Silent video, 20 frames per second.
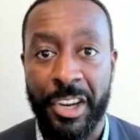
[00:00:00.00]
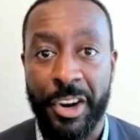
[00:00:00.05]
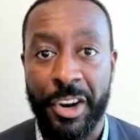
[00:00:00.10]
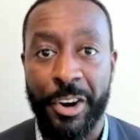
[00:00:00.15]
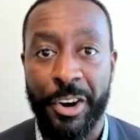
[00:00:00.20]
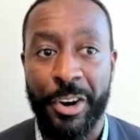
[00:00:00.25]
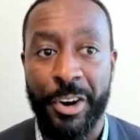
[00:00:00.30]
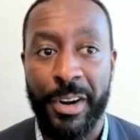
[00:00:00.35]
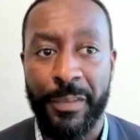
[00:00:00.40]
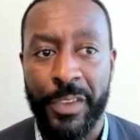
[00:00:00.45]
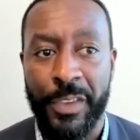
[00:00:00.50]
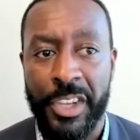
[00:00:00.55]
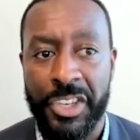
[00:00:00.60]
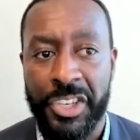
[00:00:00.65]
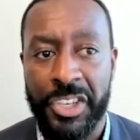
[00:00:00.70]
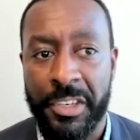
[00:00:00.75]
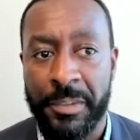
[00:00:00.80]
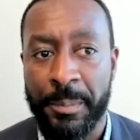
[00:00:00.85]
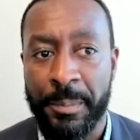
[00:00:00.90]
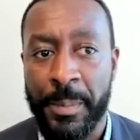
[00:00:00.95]
a current
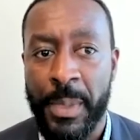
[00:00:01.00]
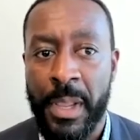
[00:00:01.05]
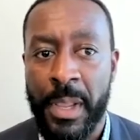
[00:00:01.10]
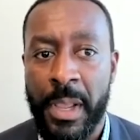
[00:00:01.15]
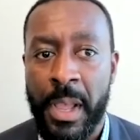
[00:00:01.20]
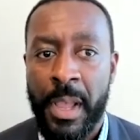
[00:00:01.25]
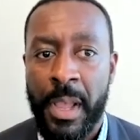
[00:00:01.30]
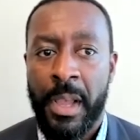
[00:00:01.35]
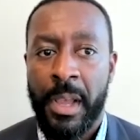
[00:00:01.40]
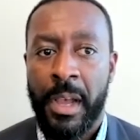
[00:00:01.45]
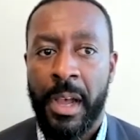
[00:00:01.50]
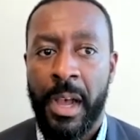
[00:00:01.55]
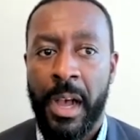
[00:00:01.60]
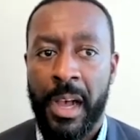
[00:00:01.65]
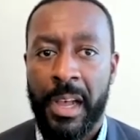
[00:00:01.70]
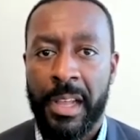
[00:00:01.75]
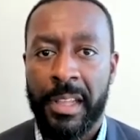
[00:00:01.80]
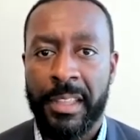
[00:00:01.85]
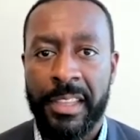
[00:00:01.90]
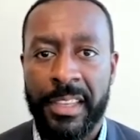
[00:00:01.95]
vision.
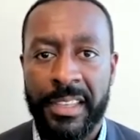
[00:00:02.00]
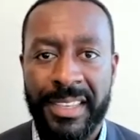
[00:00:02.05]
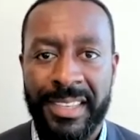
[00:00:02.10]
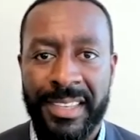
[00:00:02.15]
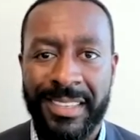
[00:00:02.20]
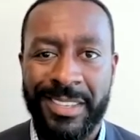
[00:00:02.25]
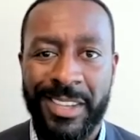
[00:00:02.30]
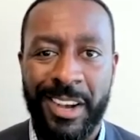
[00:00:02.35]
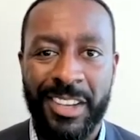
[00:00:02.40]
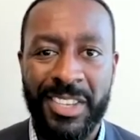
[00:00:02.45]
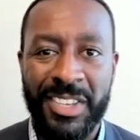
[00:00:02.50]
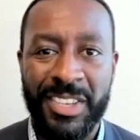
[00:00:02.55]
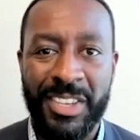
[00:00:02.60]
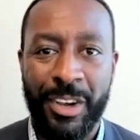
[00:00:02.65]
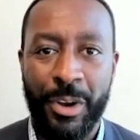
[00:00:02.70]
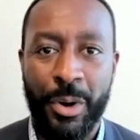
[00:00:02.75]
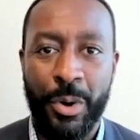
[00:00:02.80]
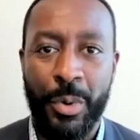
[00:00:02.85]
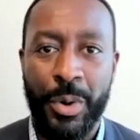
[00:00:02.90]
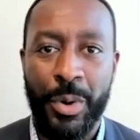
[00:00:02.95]
This is
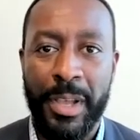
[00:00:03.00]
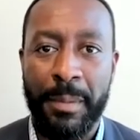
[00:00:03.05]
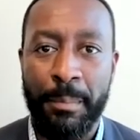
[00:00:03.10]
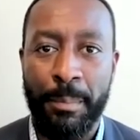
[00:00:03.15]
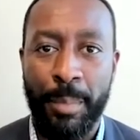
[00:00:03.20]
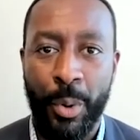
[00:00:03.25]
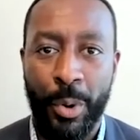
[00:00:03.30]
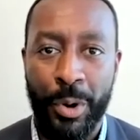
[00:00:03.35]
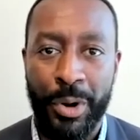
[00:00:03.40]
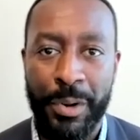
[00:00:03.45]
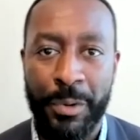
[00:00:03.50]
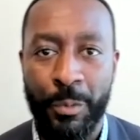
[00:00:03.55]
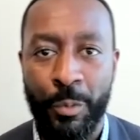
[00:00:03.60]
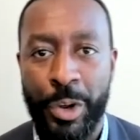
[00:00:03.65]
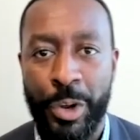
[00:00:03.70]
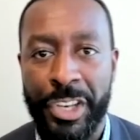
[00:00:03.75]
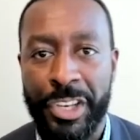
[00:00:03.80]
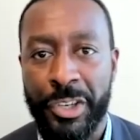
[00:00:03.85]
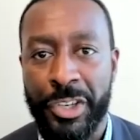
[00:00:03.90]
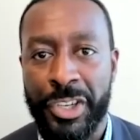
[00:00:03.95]
also important
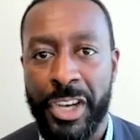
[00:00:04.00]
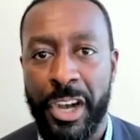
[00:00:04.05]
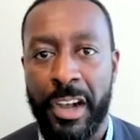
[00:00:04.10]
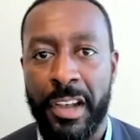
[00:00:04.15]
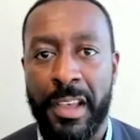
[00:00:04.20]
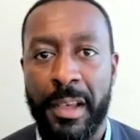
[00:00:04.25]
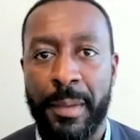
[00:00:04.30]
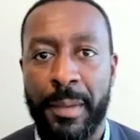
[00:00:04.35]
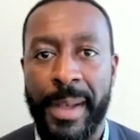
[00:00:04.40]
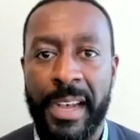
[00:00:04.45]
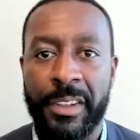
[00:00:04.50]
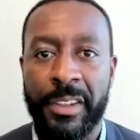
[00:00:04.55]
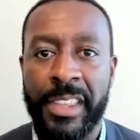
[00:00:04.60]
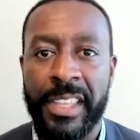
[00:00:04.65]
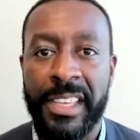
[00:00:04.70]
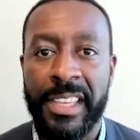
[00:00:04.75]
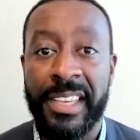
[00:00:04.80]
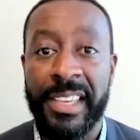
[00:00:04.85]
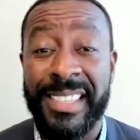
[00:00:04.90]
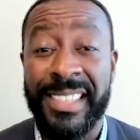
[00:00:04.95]
when you talk about
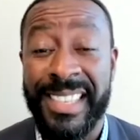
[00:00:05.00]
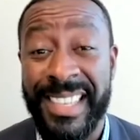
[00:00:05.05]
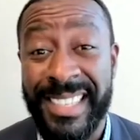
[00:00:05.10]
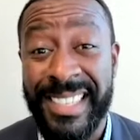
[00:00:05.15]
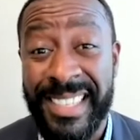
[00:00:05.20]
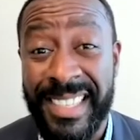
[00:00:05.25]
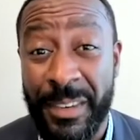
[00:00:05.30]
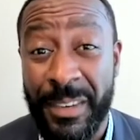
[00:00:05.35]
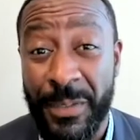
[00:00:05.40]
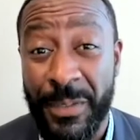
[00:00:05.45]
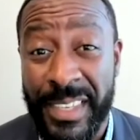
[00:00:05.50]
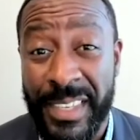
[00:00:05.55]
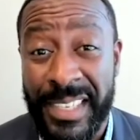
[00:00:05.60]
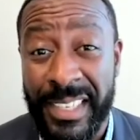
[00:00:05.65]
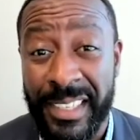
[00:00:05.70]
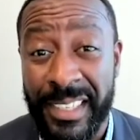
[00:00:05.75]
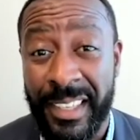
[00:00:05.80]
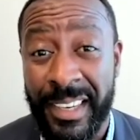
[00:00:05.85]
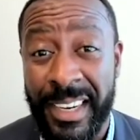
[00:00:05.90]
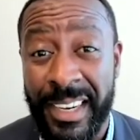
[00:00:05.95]
the existing
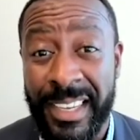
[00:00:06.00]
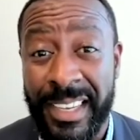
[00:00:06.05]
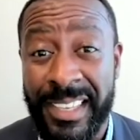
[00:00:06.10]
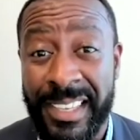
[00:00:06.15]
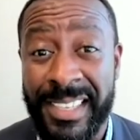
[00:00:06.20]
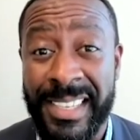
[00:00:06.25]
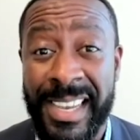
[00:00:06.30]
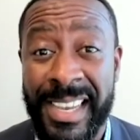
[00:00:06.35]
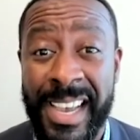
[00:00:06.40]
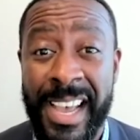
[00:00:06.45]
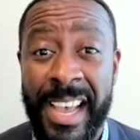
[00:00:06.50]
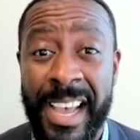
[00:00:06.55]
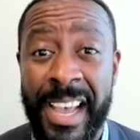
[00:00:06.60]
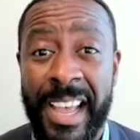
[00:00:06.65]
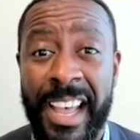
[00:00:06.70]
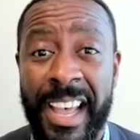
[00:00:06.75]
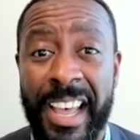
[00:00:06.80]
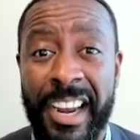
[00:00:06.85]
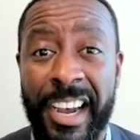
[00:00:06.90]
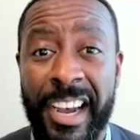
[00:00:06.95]
facilities
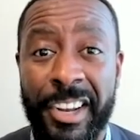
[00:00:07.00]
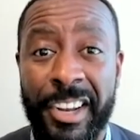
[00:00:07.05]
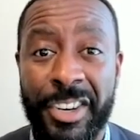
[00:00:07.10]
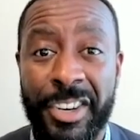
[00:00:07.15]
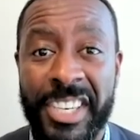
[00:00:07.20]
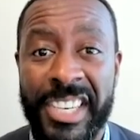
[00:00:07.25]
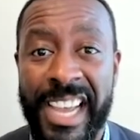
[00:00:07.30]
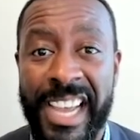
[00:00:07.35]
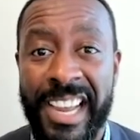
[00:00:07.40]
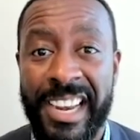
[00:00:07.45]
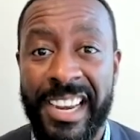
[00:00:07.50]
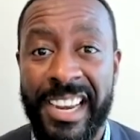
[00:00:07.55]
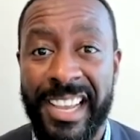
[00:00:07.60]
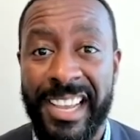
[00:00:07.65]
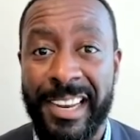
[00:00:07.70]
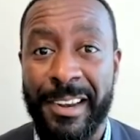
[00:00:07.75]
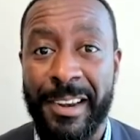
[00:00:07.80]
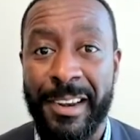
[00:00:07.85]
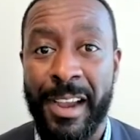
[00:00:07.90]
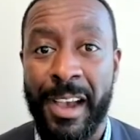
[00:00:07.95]
and
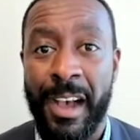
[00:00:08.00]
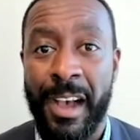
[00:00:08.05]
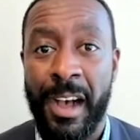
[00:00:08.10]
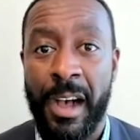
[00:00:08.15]
understanding